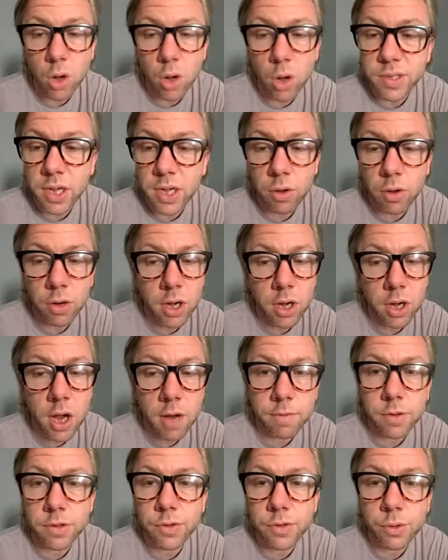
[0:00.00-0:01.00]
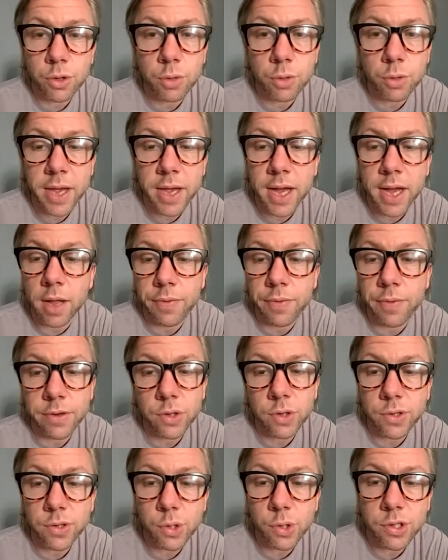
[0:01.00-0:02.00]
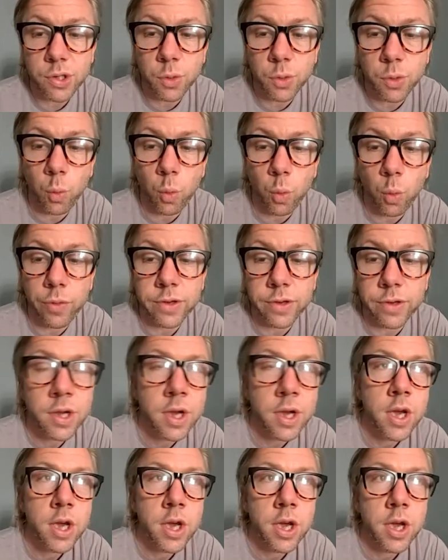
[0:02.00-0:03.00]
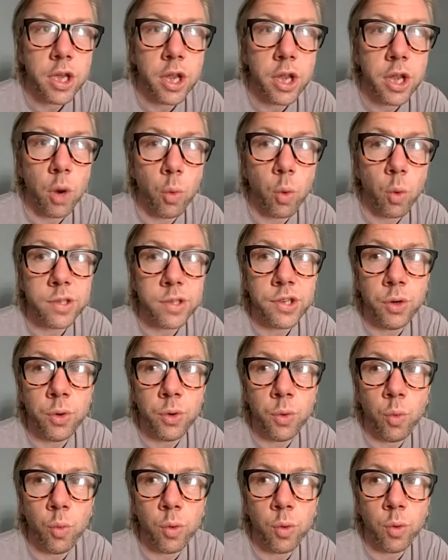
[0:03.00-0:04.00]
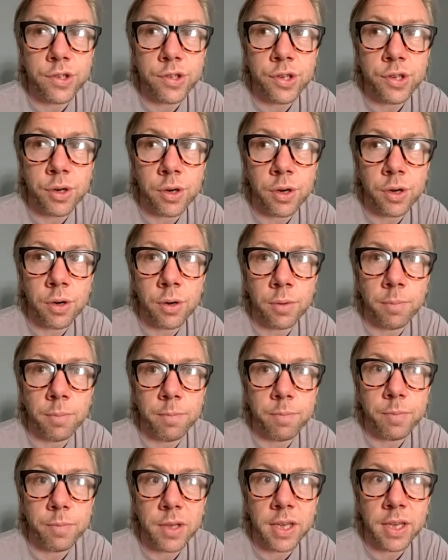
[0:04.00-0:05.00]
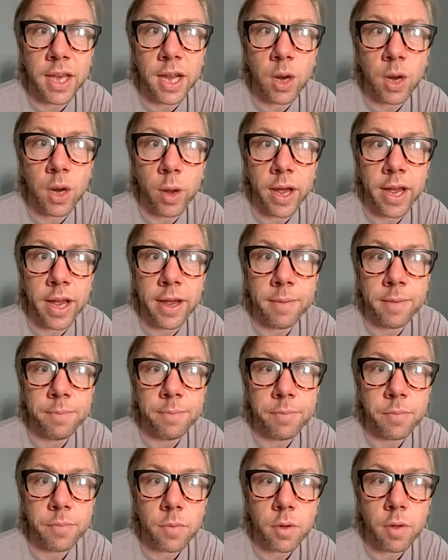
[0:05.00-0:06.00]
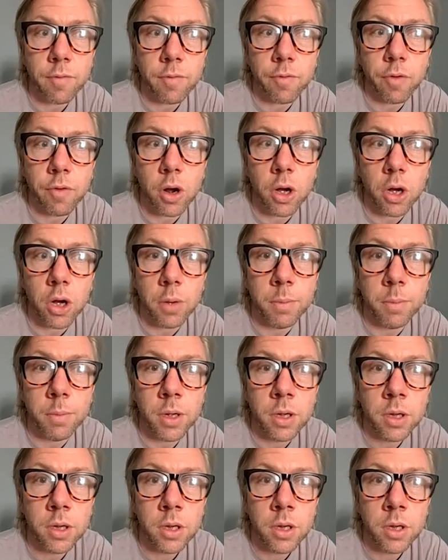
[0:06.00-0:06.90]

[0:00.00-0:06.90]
hotel and a conference room. Yeah, there's all sorts of once you're get away from